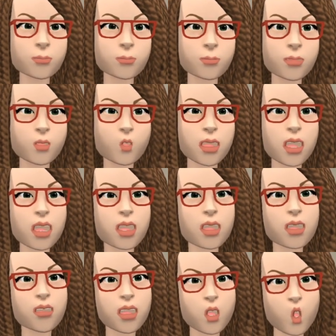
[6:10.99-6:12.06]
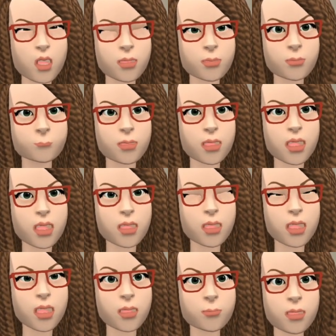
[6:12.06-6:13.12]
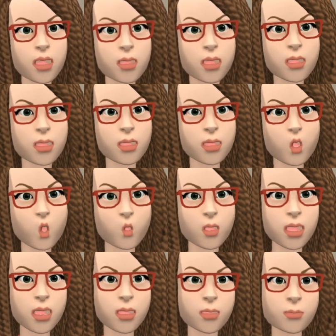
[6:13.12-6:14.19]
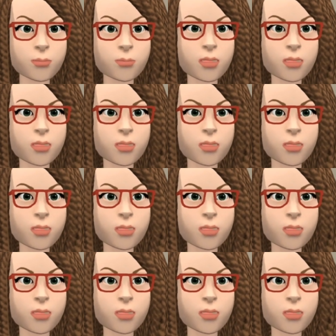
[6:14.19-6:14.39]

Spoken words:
showing the revenue, minus expenses and losses,